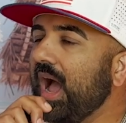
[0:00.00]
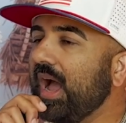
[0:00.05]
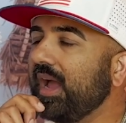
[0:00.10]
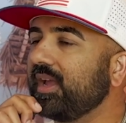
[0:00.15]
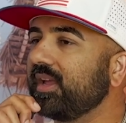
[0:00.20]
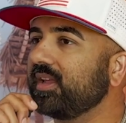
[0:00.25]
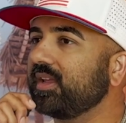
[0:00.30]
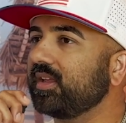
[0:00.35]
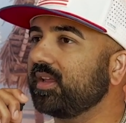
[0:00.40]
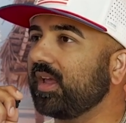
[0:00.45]

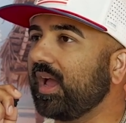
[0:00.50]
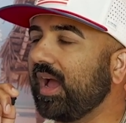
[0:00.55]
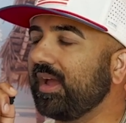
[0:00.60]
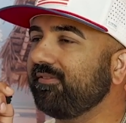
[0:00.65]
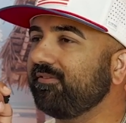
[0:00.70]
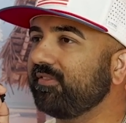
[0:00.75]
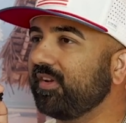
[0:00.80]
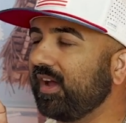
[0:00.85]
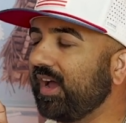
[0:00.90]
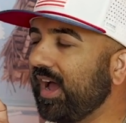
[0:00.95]

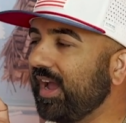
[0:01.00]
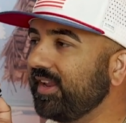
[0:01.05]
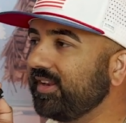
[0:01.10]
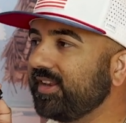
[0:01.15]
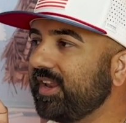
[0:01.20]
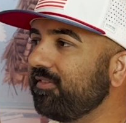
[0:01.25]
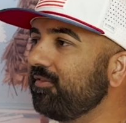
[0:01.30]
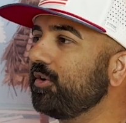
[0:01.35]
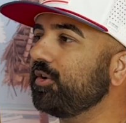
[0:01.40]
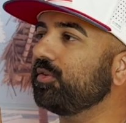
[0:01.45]
I
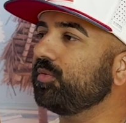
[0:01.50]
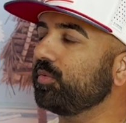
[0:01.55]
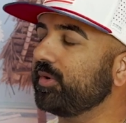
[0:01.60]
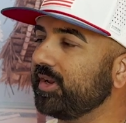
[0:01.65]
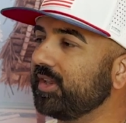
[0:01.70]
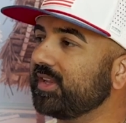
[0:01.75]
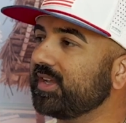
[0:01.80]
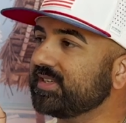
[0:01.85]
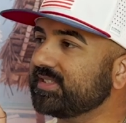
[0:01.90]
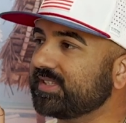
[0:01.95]
never
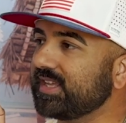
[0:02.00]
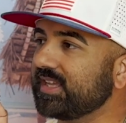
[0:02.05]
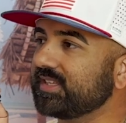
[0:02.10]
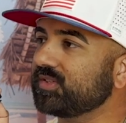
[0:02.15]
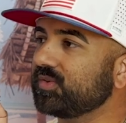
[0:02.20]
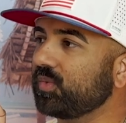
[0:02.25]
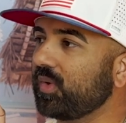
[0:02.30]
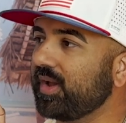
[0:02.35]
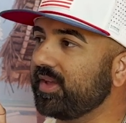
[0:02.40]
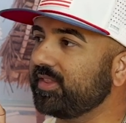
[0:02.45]
realized
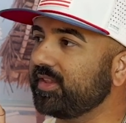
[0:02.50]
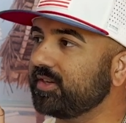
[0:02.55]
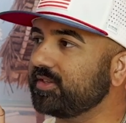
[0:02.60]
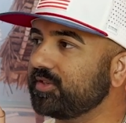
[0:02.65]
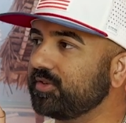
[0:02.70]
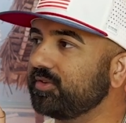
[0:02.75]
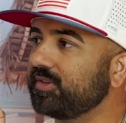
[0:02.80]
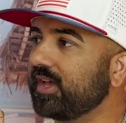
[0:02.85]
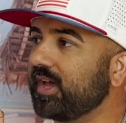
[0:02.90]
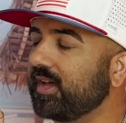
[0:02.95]
that's why they
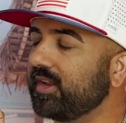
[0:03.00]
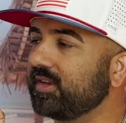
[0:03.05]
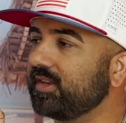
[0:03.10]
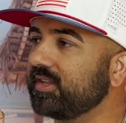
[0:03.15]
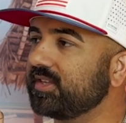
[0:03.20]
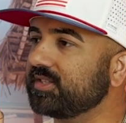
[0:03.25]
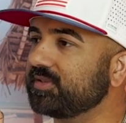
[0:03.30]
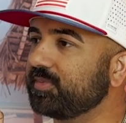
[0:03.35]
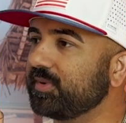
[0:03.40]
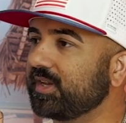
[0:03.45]
do that,
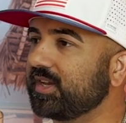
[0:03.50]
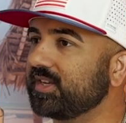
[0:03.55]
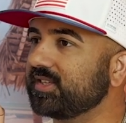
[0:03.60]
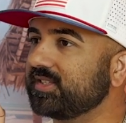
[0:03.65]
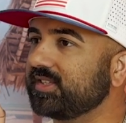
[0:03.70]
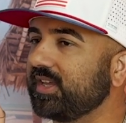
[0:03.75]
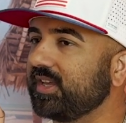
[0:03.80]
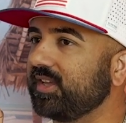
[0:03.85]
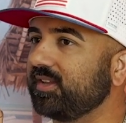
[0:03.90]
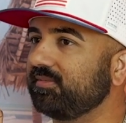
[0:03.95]
is because
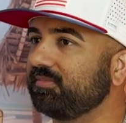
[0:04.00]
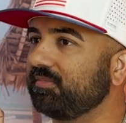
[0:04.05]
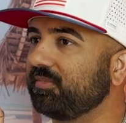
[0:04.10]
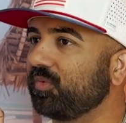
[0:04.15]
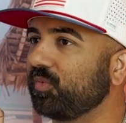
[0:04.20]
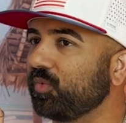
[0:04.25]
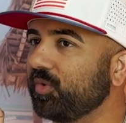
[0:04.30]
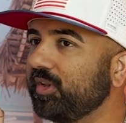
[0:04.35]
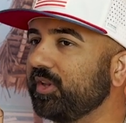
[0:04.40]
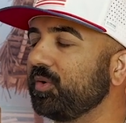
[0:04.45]
they
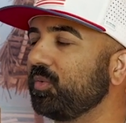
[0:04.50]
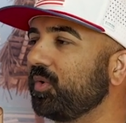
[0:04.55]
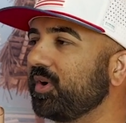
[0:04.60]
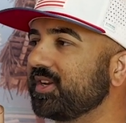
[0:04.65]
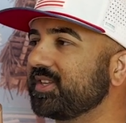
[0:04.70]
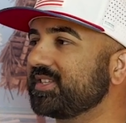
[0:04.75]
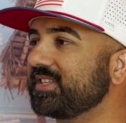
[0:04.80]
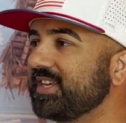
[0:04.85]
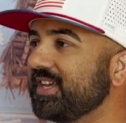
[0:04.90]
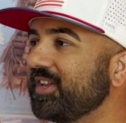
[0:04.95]
really want
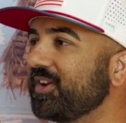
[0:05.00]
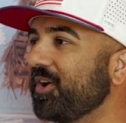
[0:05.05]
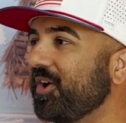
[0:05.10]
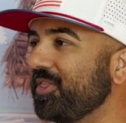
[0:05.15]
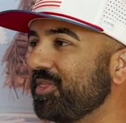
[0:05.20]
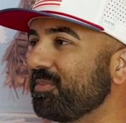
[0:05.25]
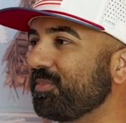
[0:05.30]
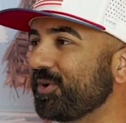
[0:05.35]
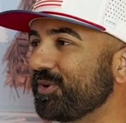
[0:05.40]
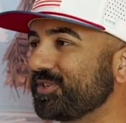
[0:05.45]
to see it on
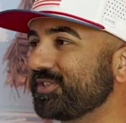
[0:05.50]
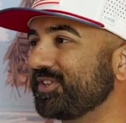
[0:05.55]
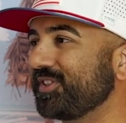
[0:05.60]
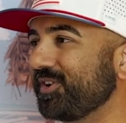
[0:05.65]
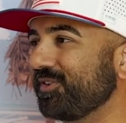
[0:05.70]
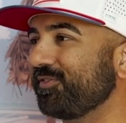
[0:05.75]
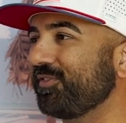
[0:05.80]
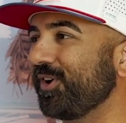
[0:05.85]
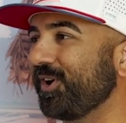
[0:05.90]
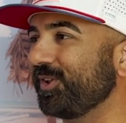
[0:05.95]
the person
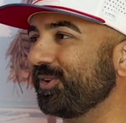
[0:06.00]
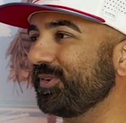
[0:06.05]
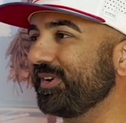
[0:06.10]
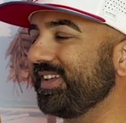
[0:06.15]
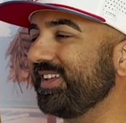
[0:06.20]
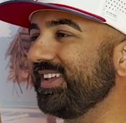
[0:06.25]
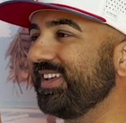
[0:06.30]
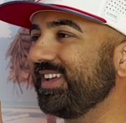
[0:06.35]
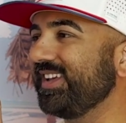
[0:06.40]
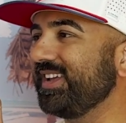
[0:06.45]
they're
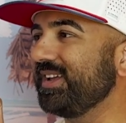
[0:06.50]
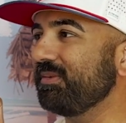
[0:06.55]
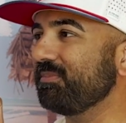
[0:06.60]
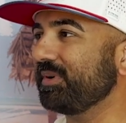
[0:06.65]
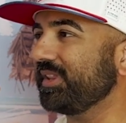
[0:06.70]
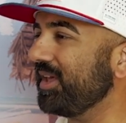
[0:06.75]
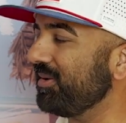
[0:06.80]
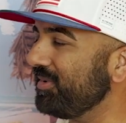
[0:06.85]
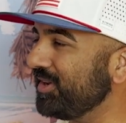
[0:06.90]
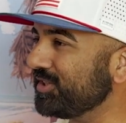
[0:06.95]
following. Yeah.
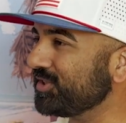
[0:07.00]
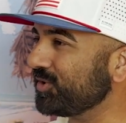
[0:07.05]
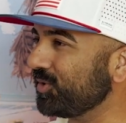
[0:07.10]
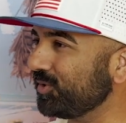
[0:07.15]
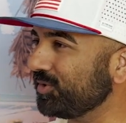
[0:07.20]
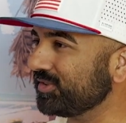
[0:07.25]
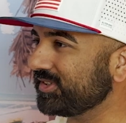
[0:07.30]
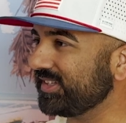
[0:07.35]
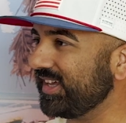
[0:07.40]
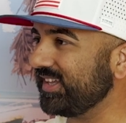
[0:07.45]
But that makes
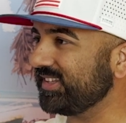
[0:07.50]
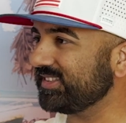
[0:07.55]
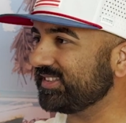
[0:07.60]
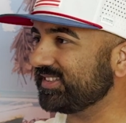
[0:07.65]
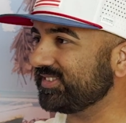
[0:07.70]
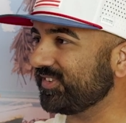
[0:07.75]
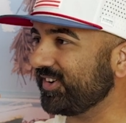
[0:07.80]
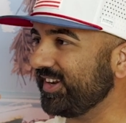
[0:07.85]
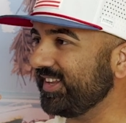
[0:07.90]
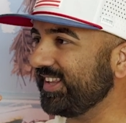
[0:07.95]
total
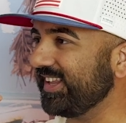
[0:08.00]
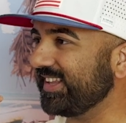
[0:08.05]
sense, right?